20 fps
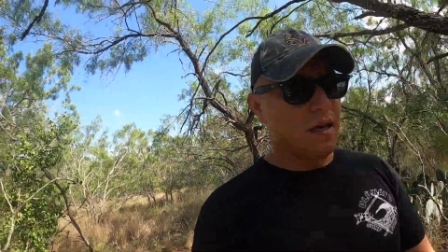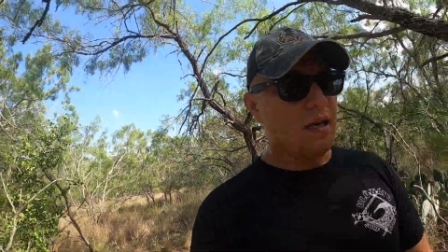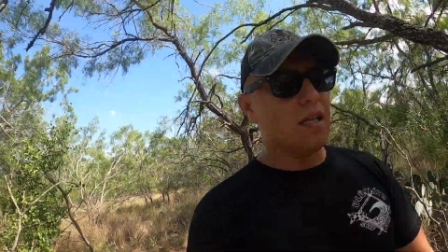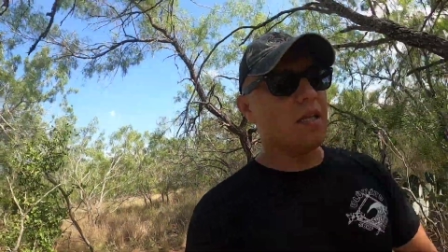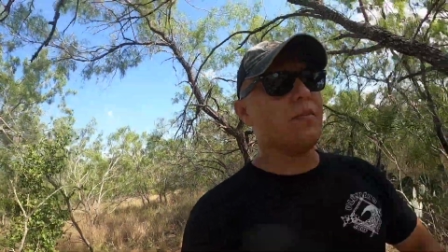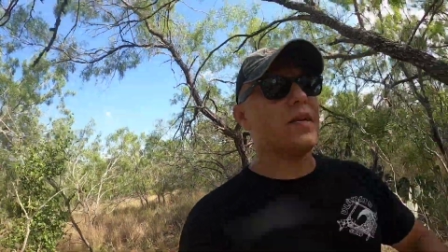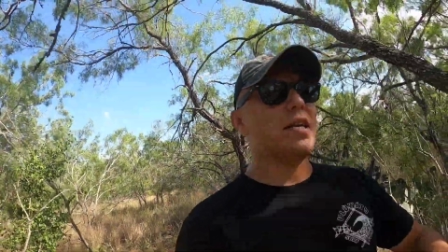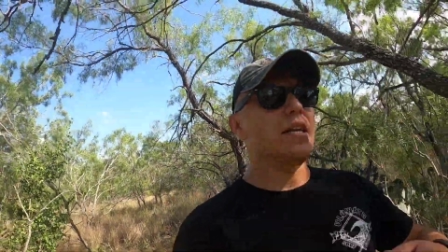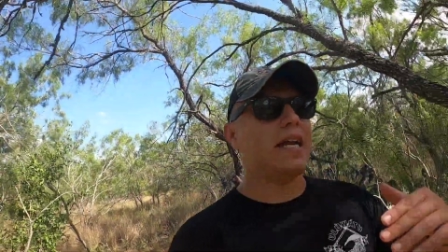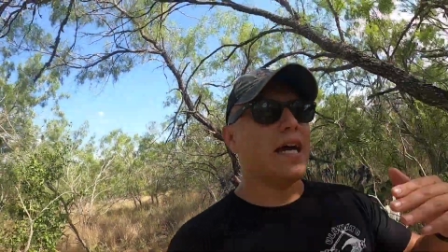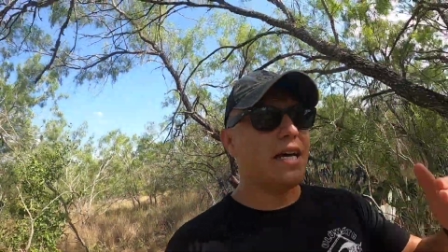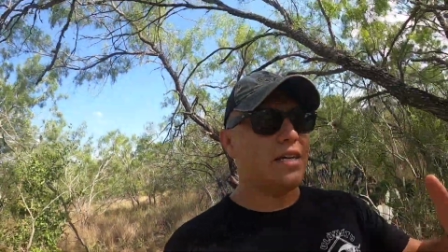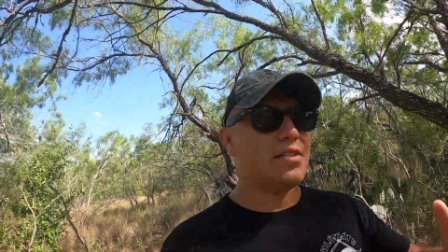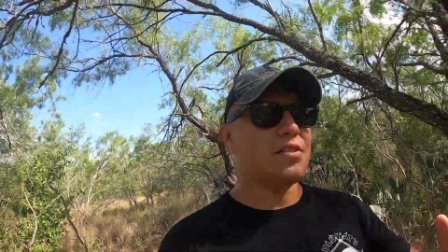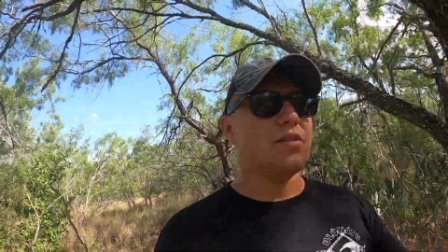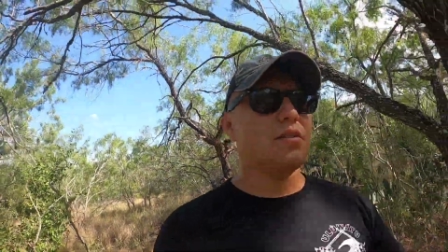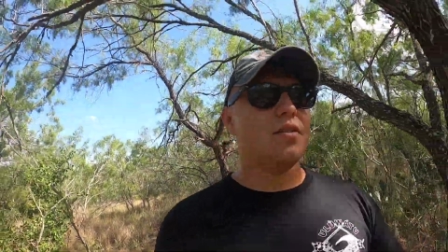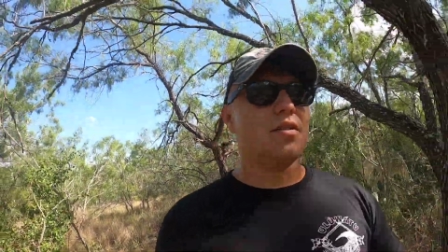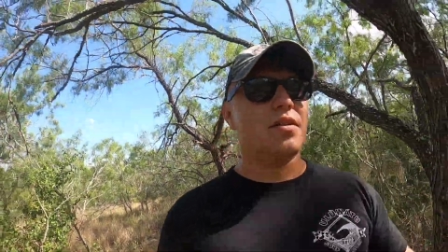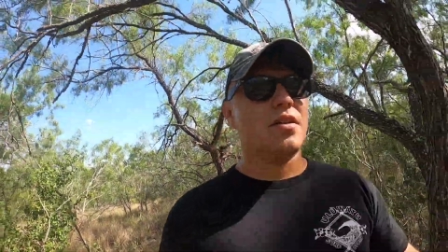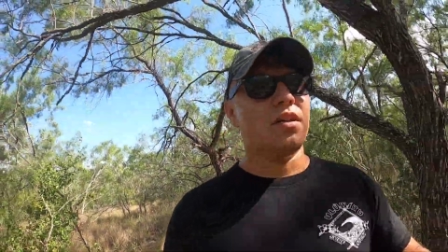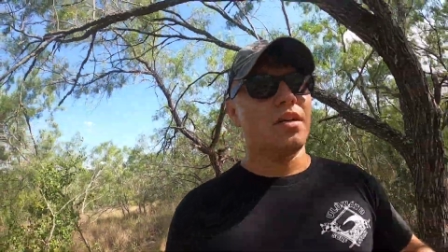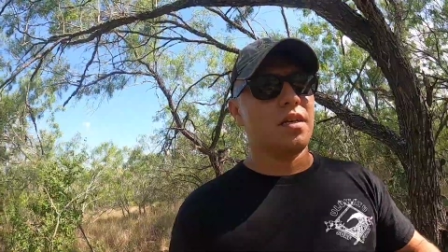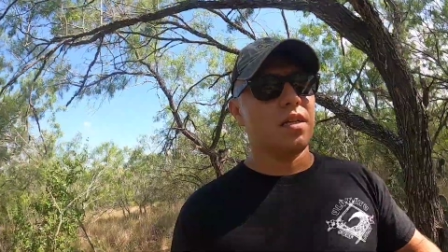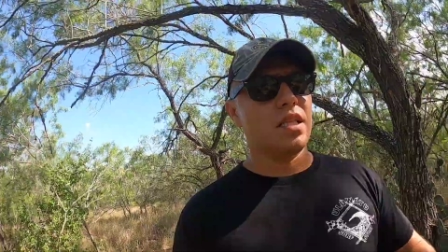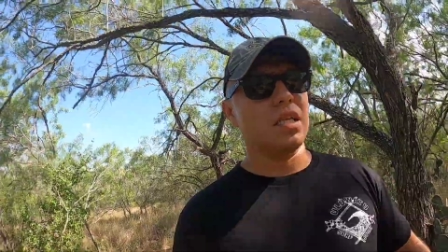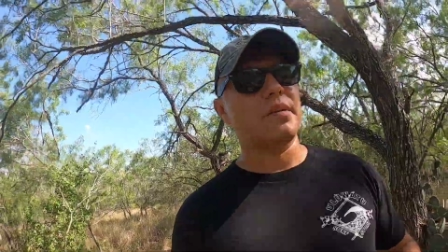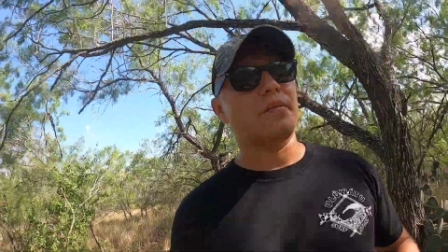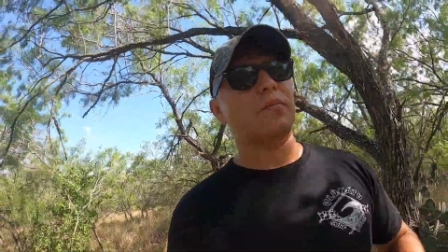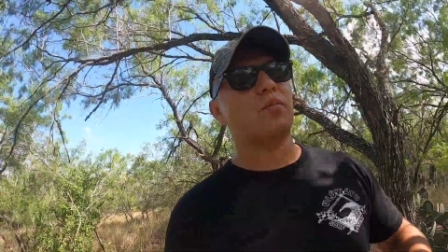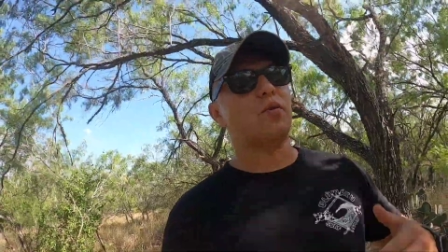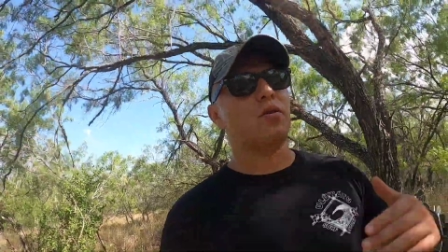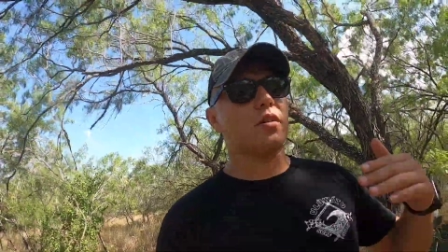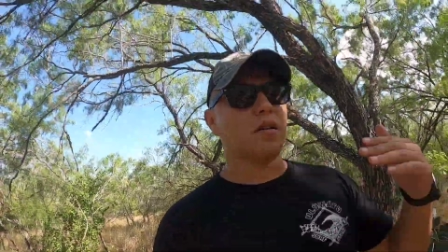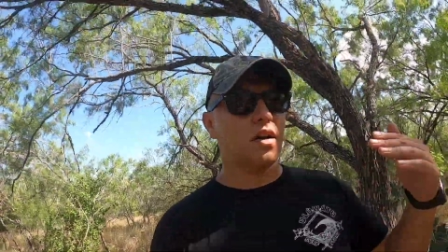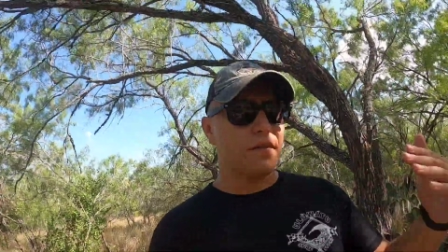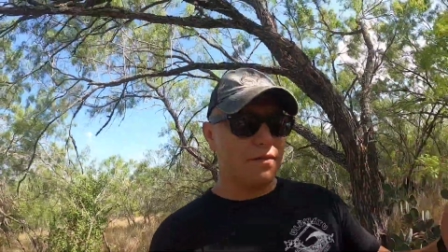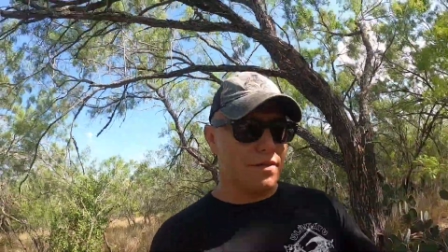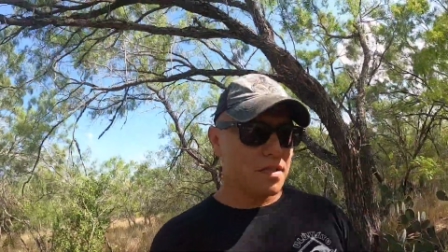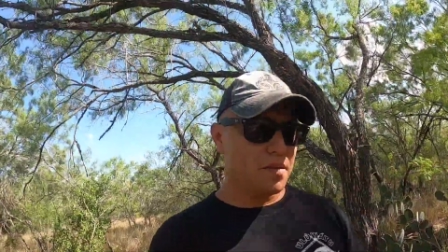a little bit nicer, a little bit more
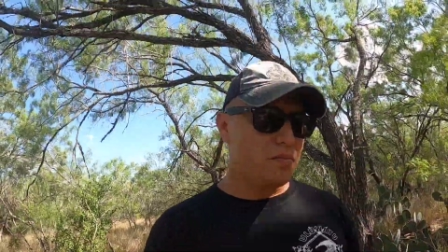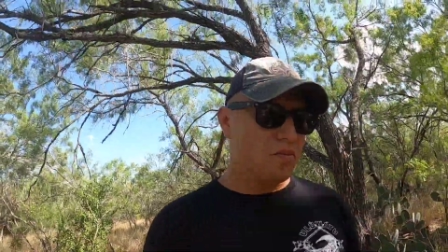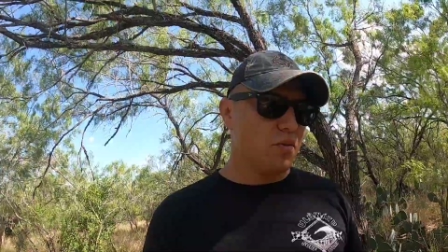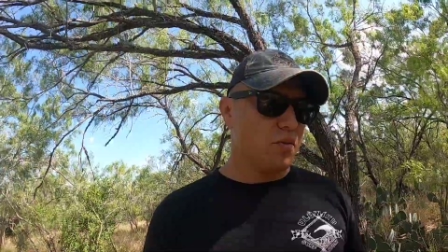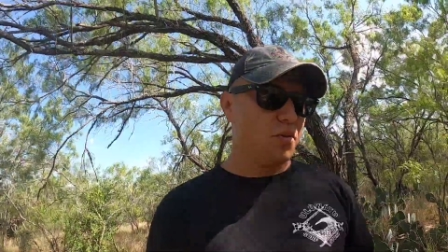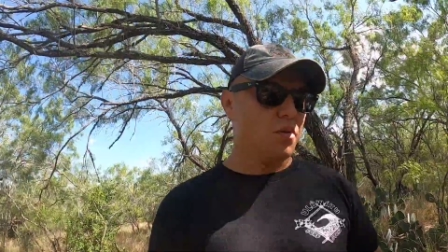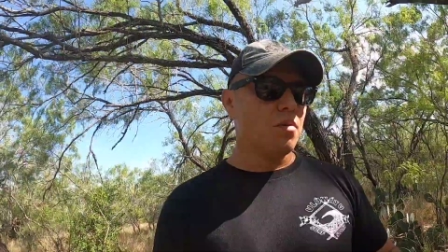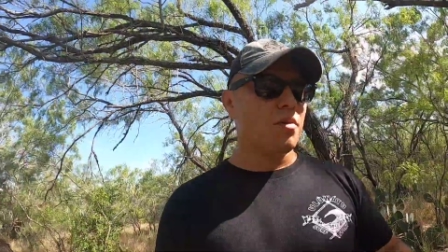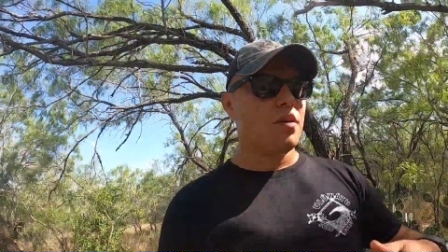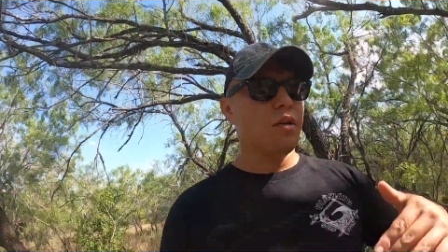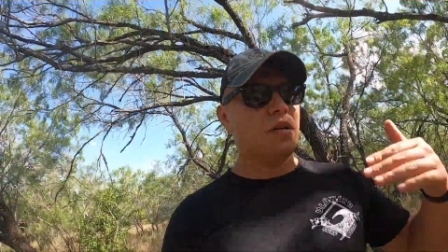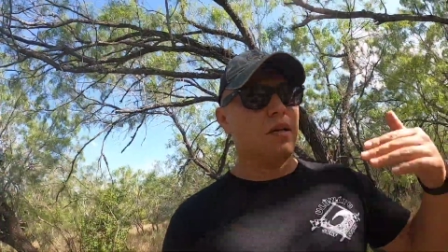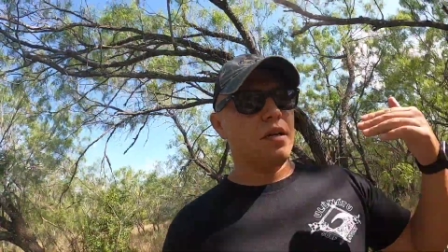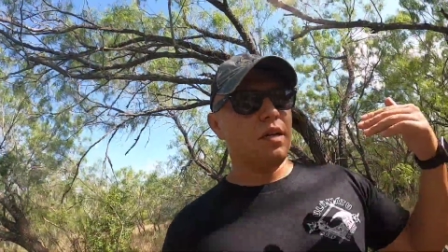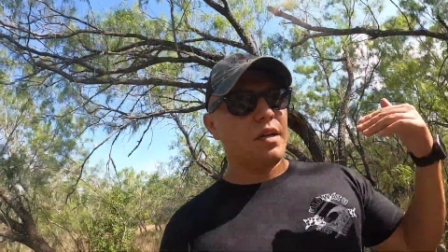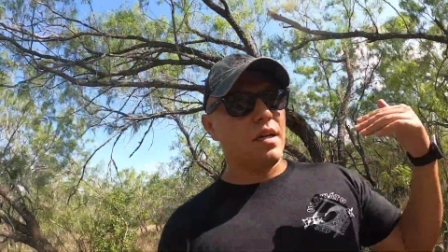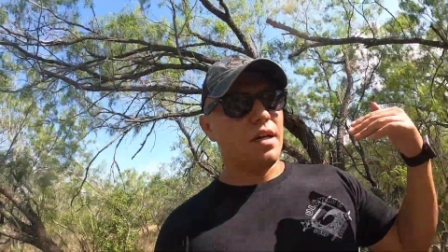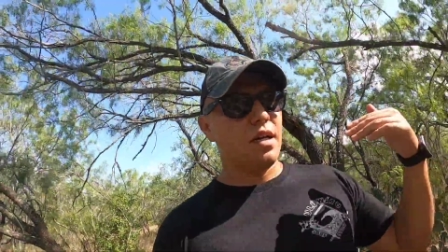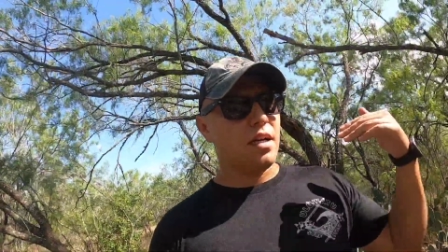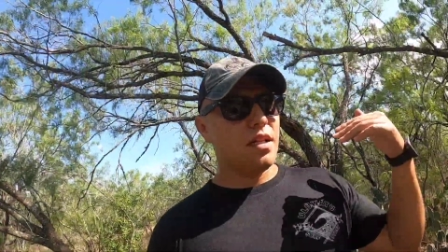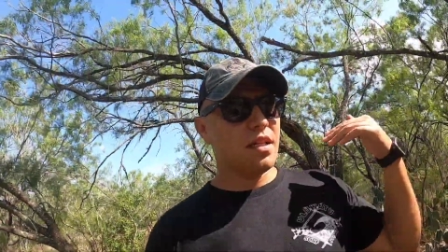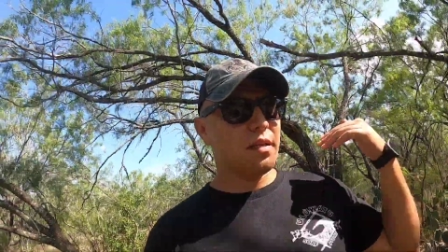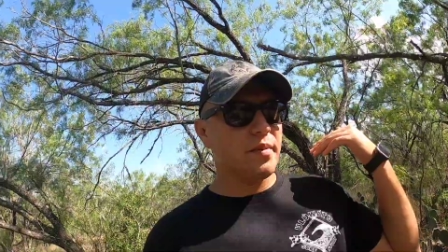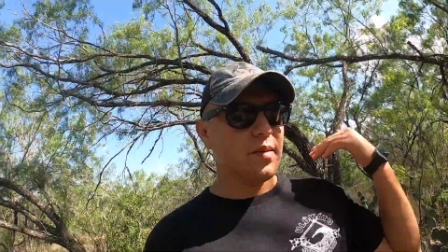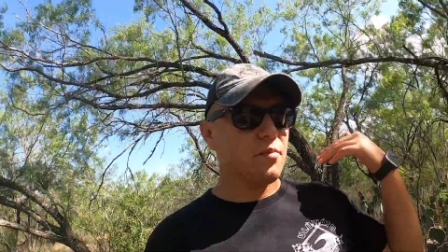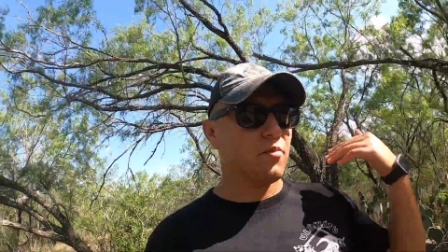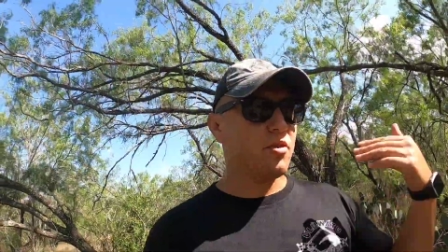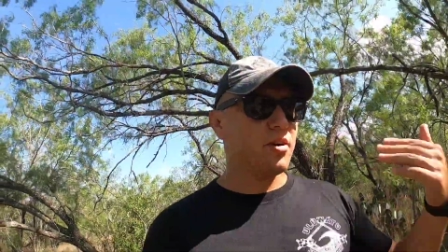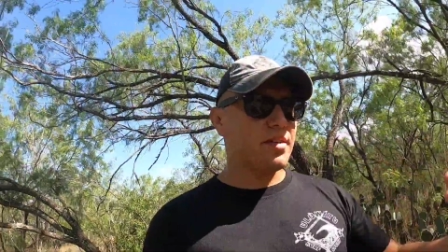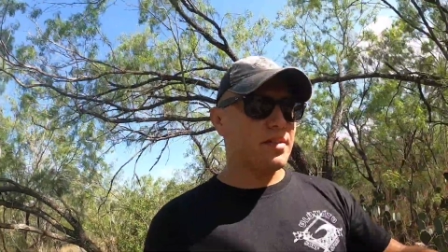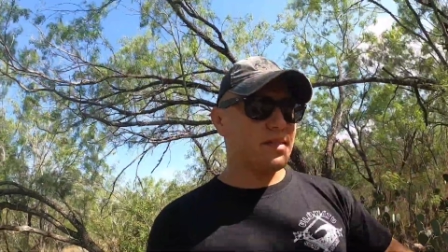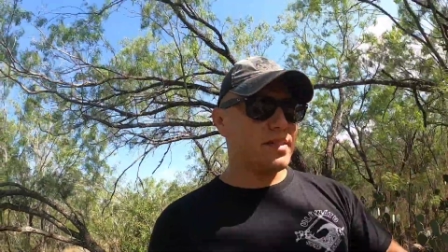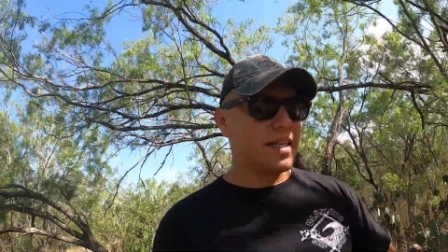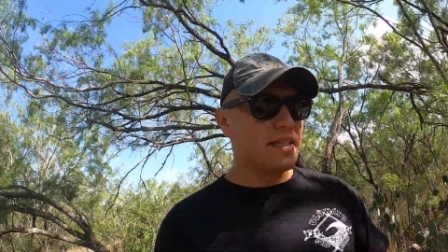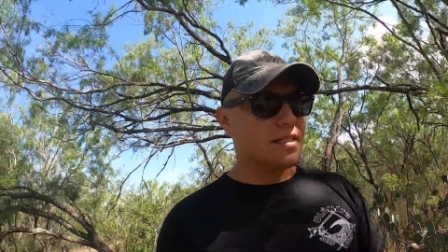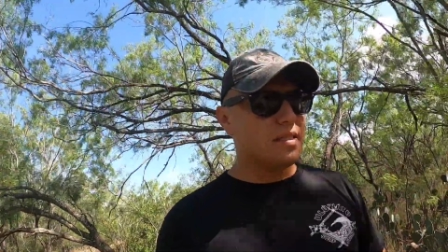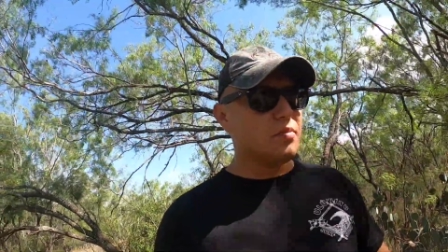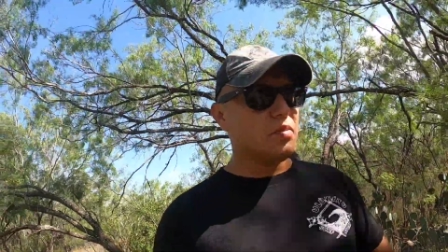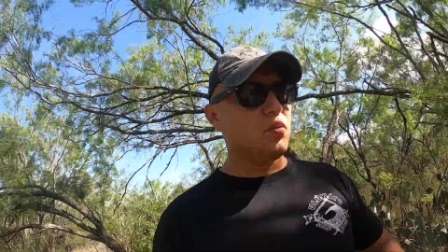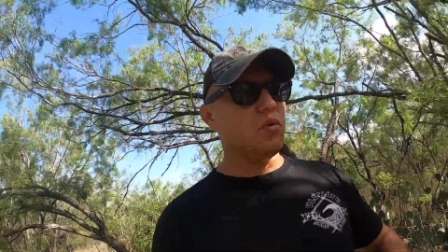comfortable, a little bit more
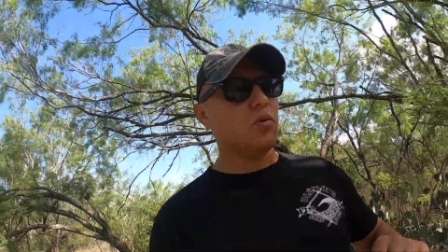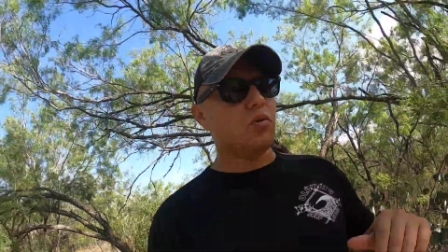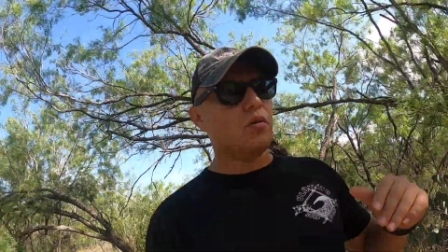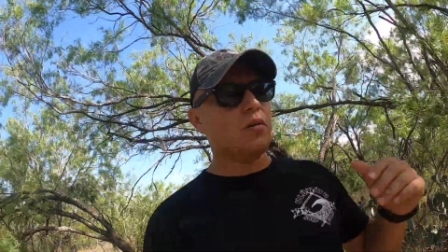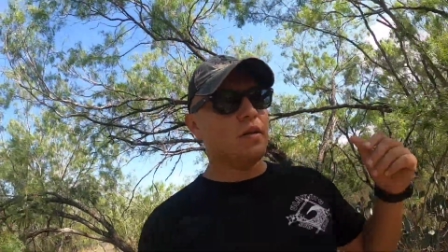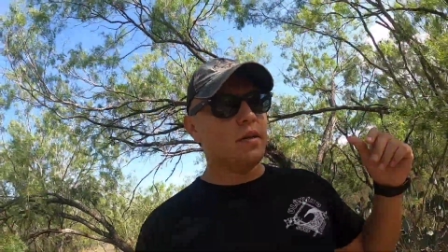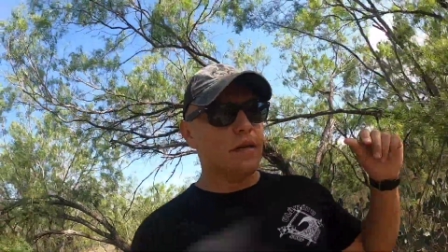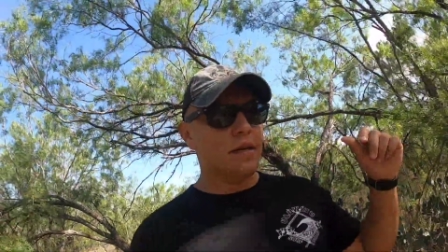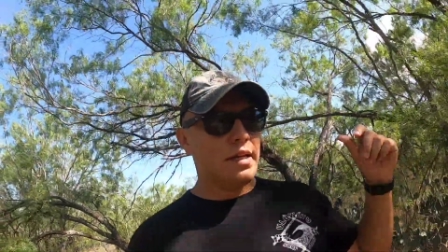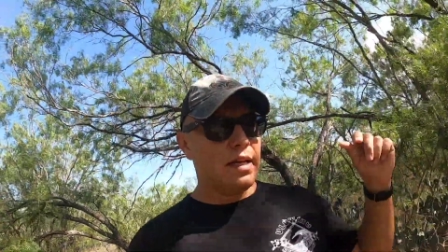accessible,